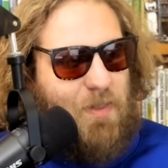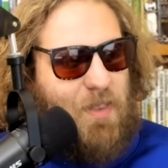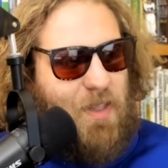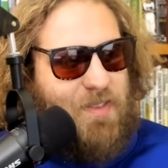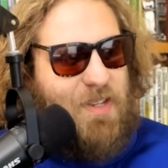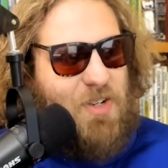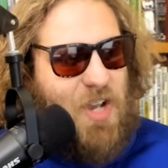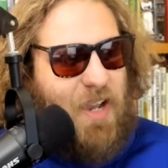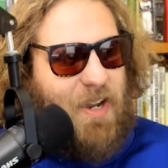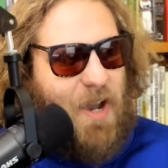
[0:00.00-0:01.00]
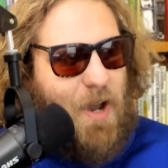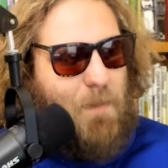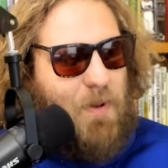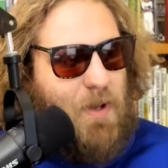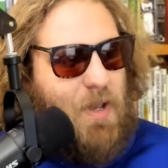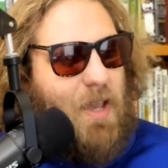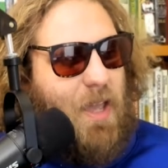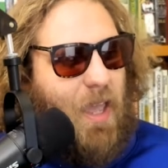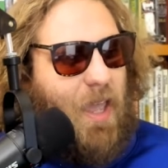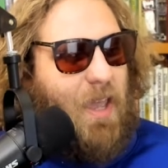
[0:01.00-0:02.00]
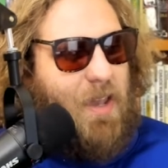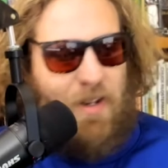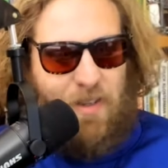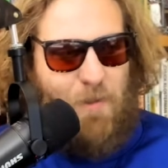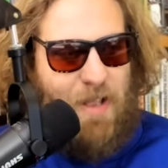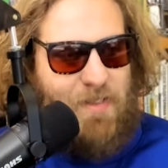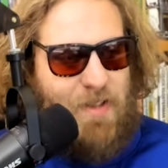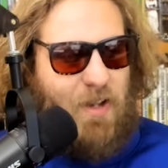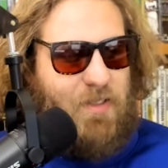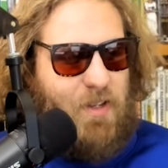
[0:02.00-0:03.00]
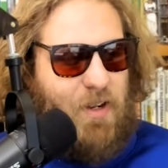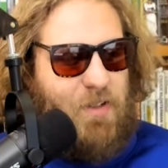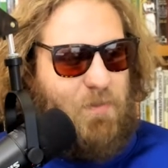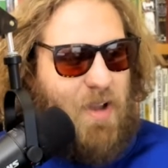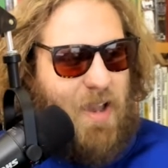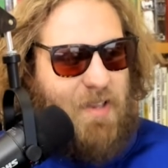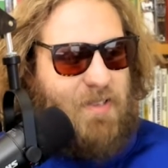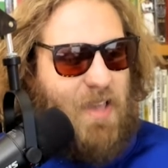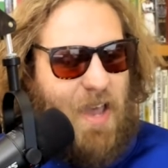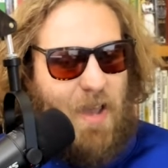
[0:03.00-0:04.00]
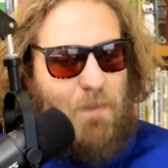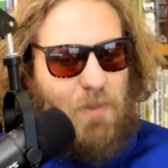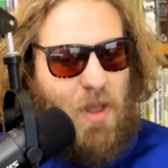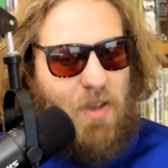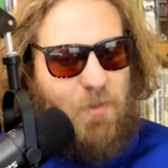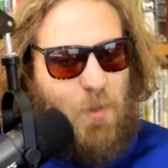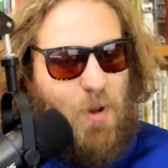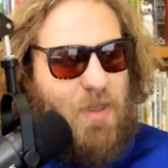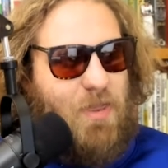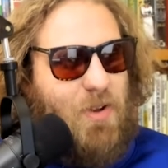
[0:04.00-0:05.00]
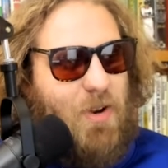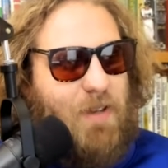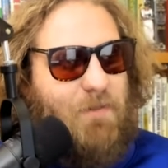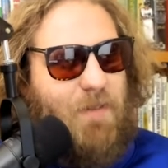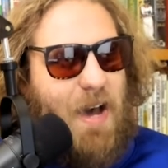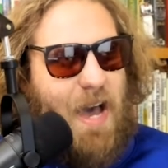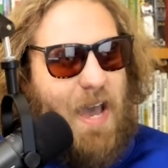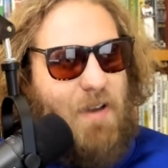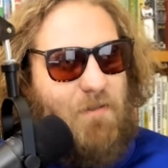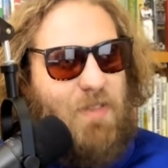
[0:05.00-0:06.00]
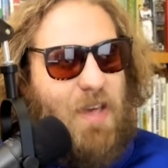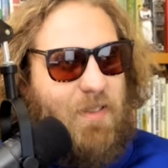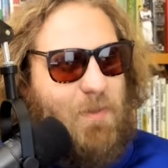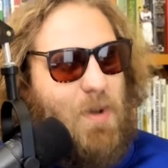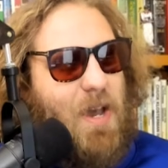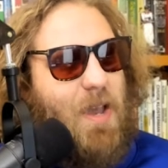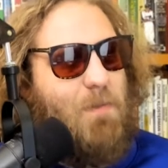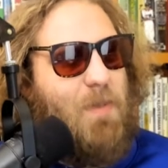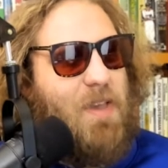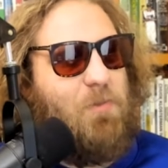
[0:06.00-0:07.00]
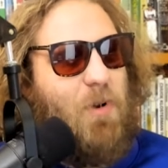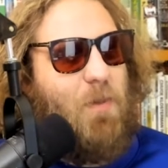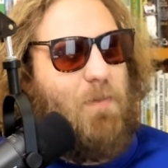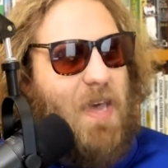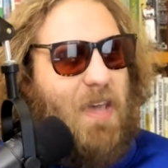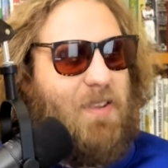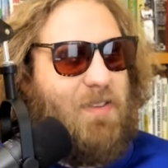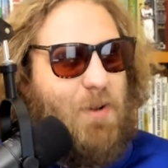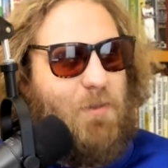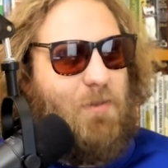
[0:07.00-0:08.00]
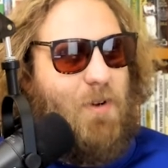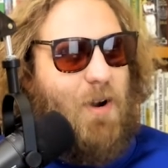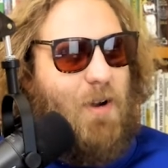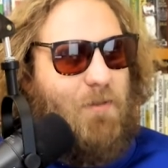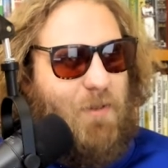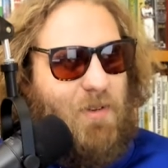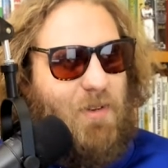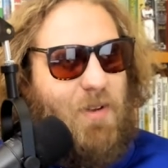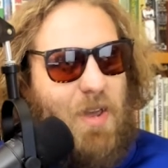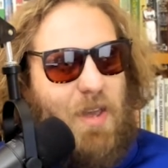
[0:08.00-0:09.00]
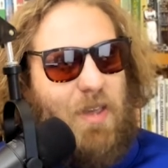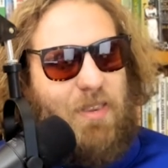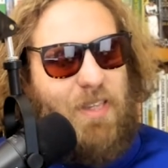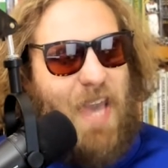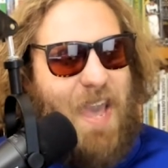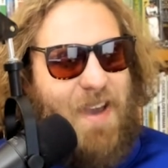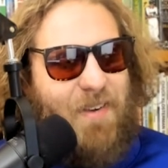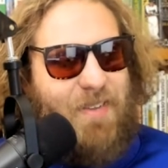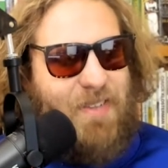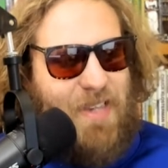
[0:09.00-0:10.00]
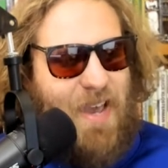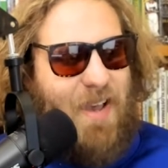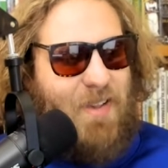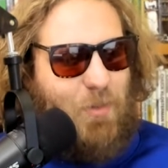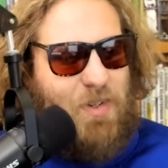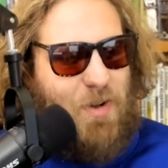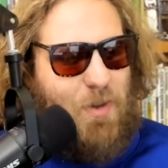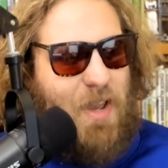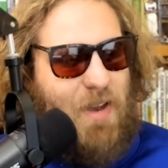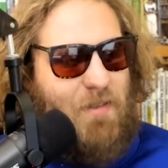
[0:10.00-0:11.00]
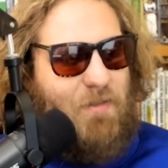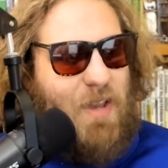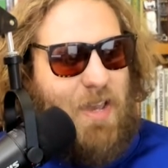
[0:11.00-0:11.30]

CJ Cup, and the Red Sox series price at plus 135. That's my baseball bet so far for the ALCS. We don't have